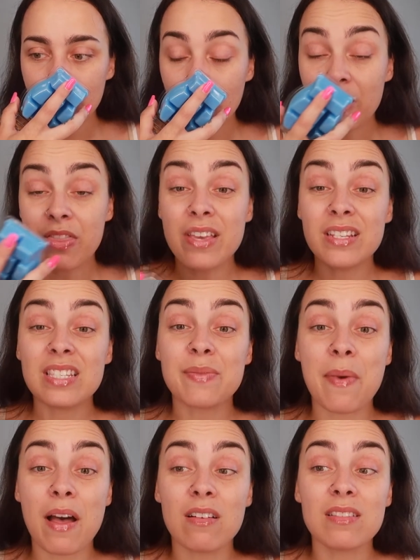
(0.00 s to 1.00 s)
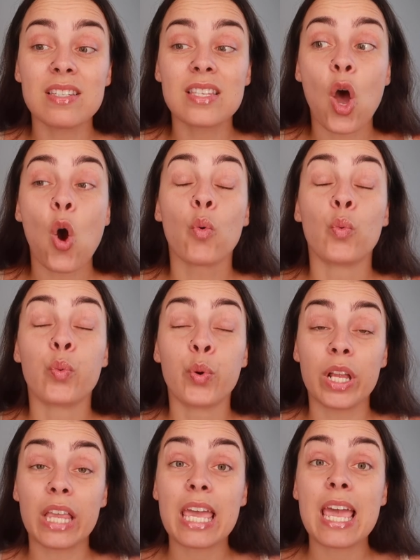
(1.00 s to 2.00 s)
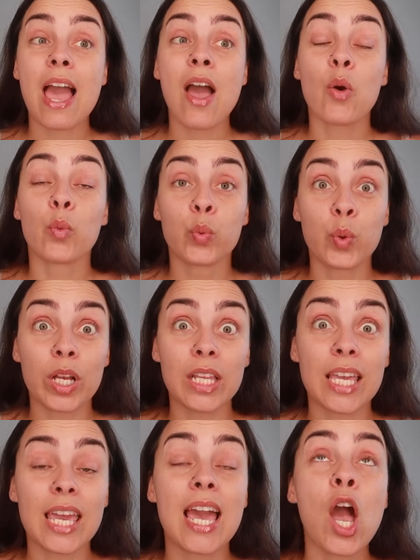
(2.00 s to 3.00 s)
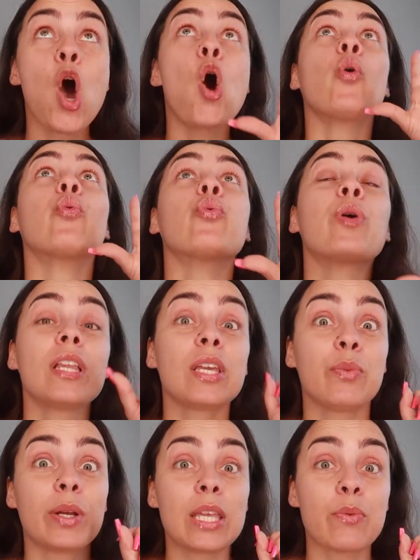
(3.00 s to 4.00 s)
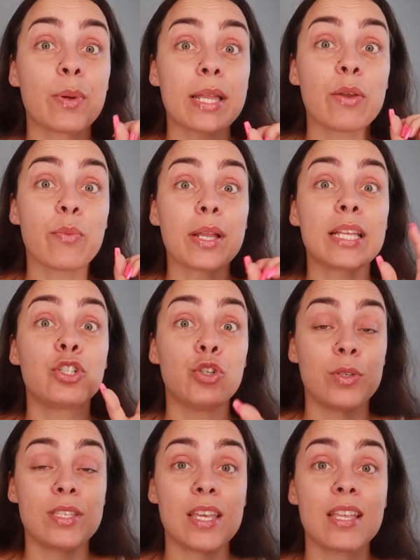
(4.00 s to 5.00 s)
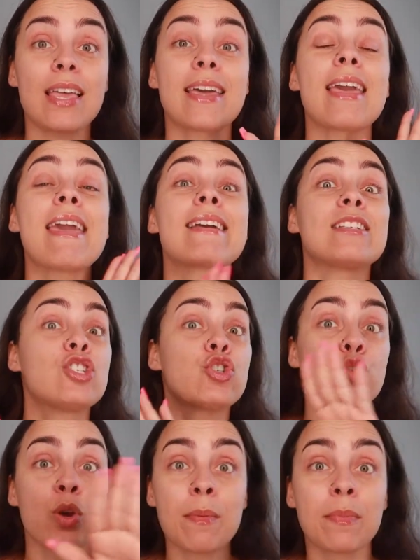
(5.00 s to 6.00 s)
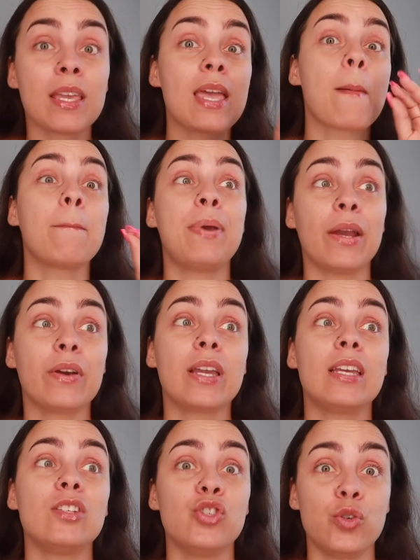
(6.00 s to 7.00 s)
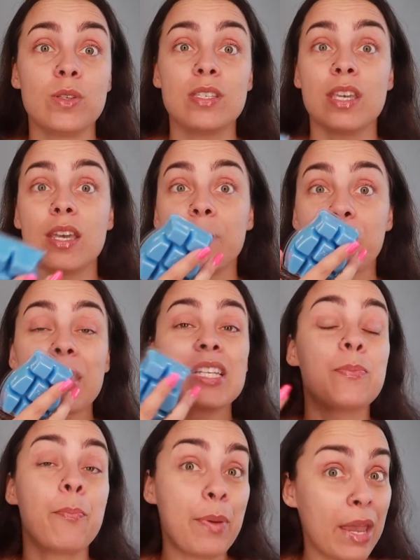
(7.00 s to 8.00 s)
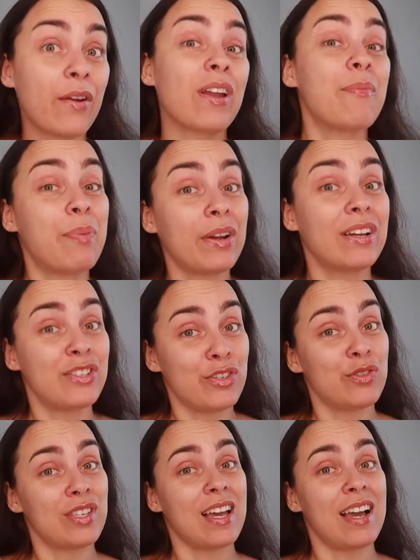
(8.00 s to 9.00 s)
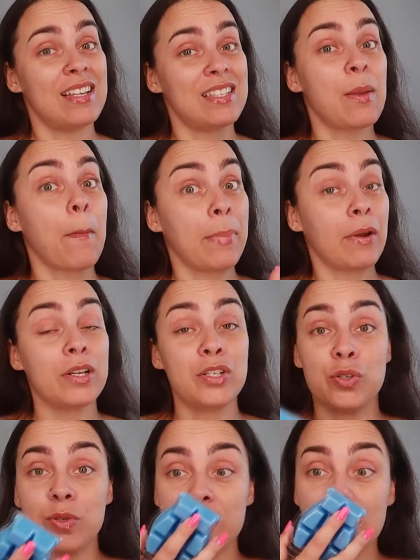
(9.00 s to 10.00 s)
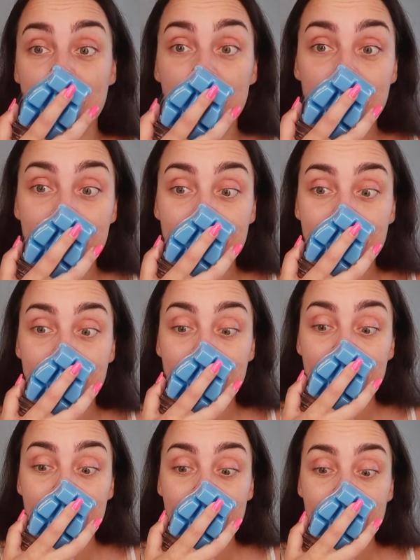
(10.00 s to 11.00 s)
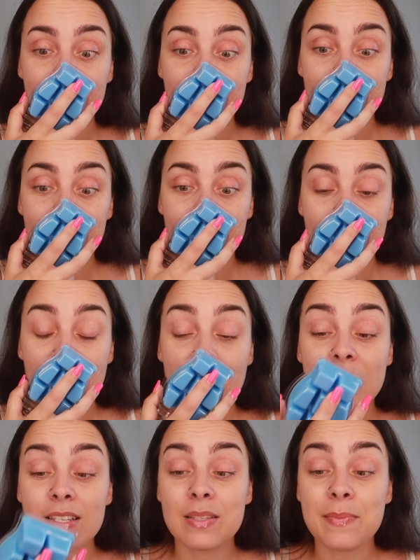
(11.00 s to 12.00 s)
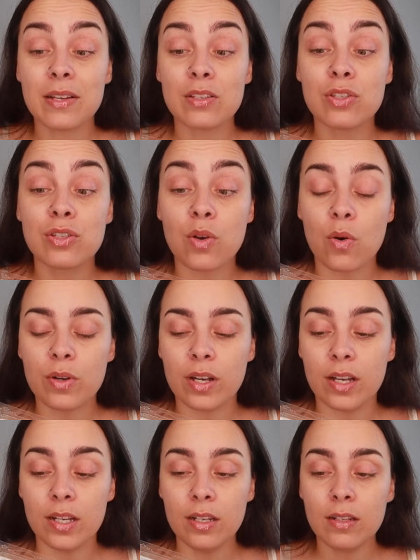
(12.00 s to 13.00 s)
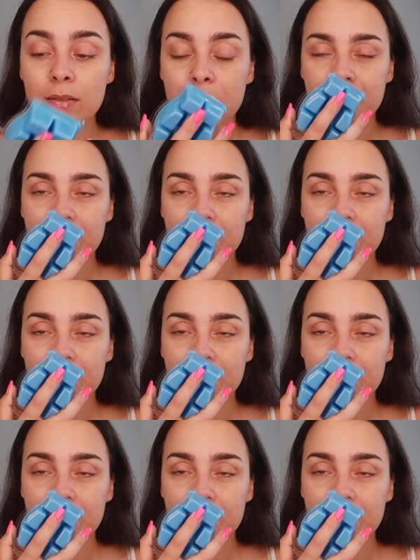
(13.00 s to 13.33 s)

This smells really, really, really, really, really, really juicy. Like extremely berry juicy. It's berry, berry juicy, guys. Berry juicy. This smells so good.